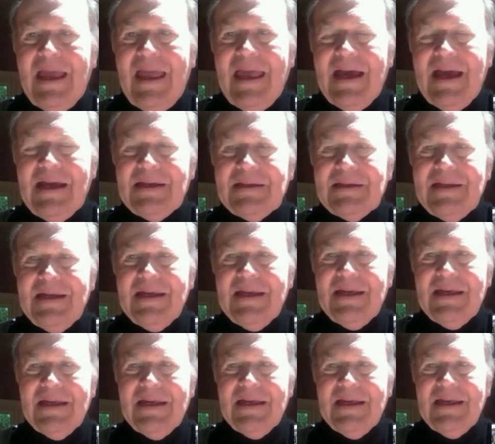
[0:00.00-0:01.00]
And
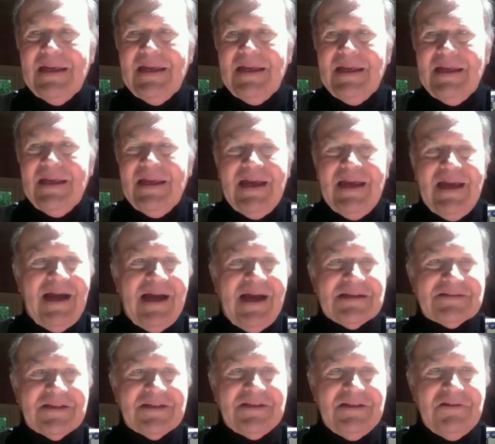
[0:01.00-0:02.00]

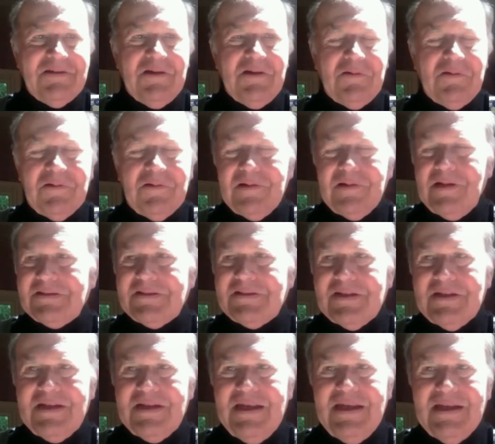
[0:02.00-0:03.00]
I said, "You know," I
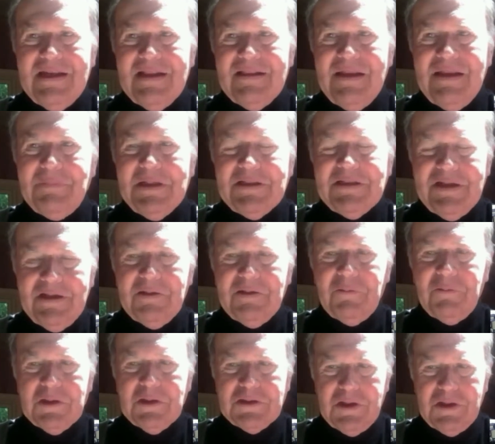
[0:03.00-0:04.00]
said, "let me
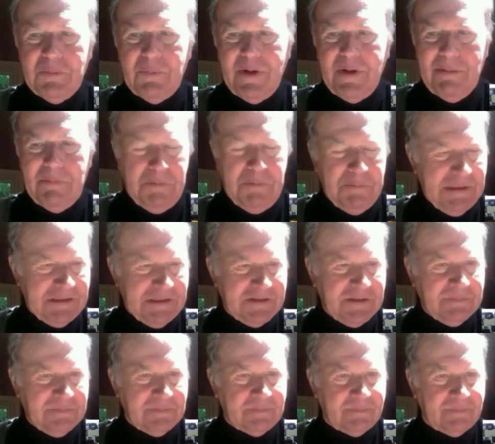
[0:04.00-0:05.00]
tell you what your problem
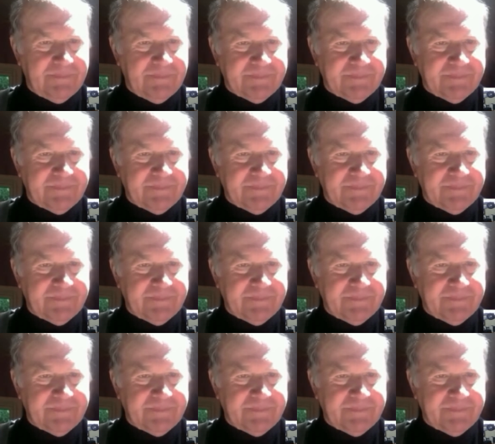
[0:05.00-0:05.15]
is.